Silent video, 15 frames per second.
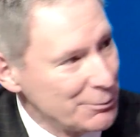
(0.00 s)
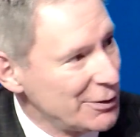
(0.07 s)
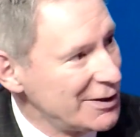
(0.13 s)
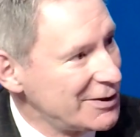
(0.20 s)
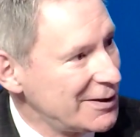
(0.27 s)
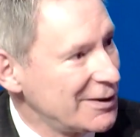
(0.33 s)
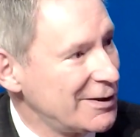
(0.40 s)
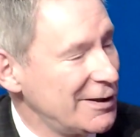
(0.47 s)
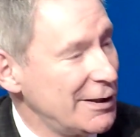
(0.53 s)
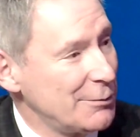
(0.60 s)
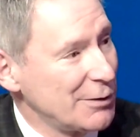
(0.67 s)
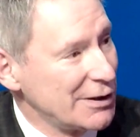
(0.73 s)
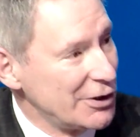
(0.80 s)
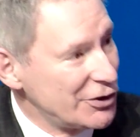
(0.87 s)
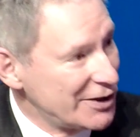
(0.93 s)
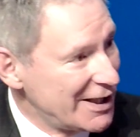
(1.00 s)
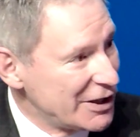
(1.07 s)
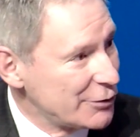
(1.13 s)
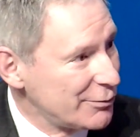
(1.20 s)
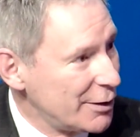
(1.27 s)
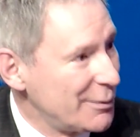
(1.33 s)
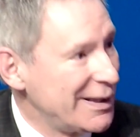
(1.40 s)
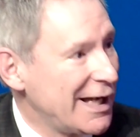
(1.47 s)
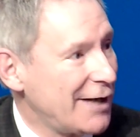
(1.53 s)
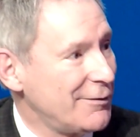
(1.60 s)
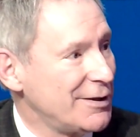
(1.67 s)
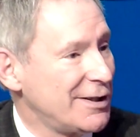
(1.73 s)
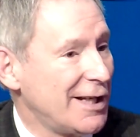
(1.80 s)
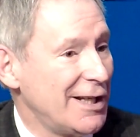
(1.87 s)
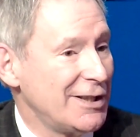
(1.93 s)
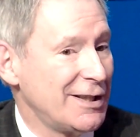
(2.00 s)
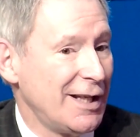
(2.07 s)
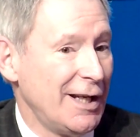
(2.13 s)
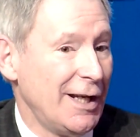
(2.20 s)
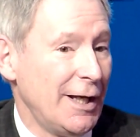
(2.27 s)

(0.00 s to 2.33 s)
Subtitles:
pricing thing, we're going to change the way we advertise.